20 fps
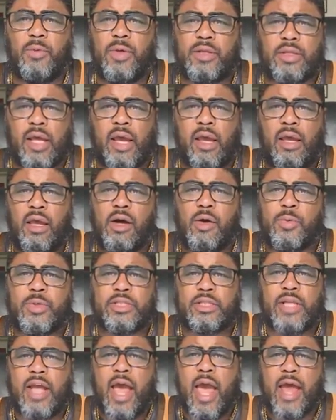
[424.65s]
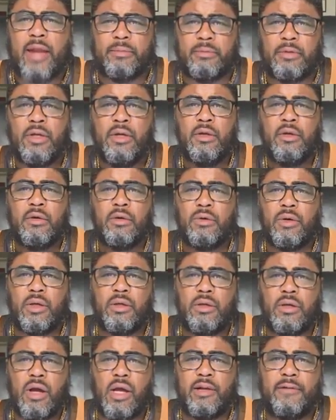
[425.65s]
What the hell was that? Well,
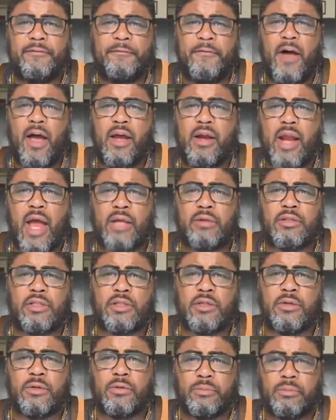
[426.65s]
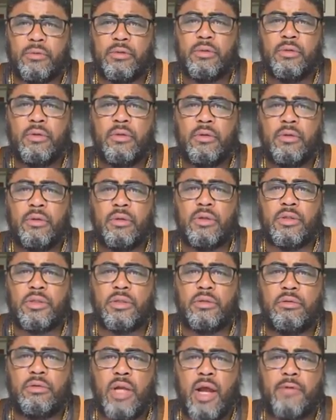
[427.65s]
you're going to find out soon because
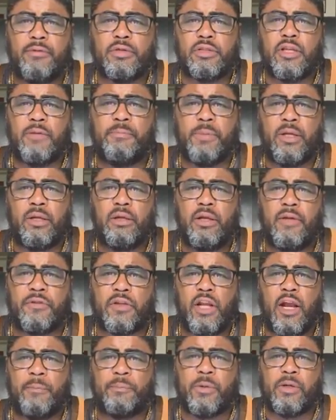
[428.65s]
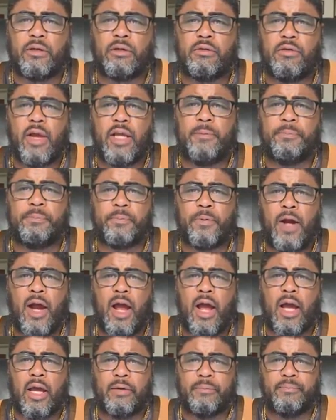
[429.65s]
you devils have been lifted up in great
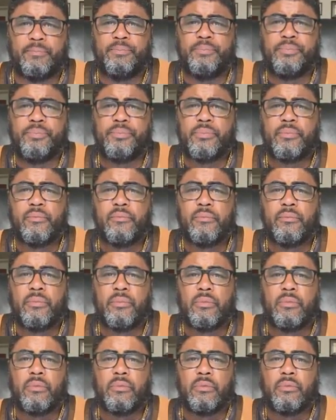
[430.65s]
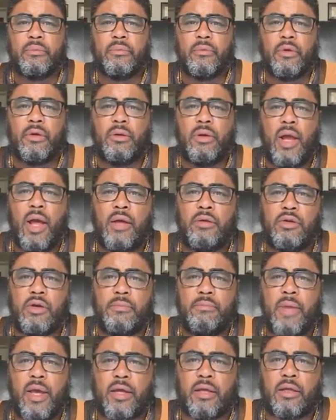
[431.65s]
pride. Now you're
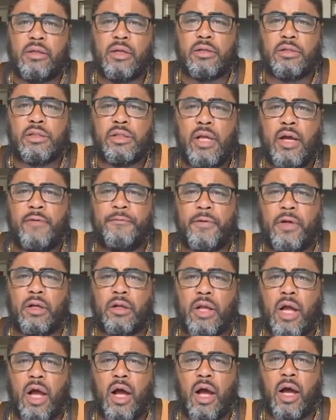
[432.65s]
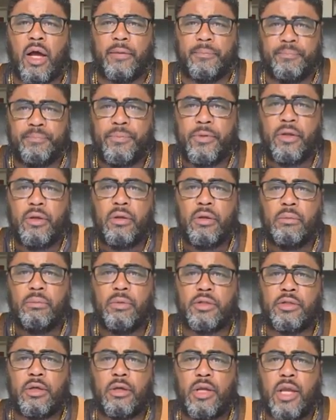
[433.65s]
making yourself a god,
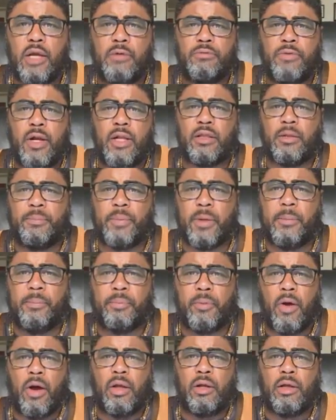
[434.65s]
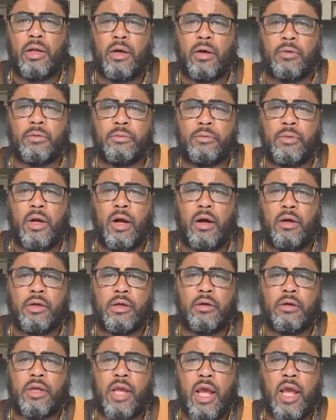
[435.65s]
but you get ready to be brought low with all
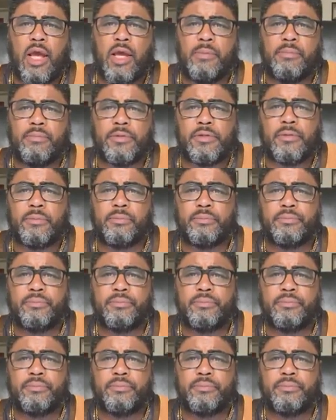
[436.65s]
your gains.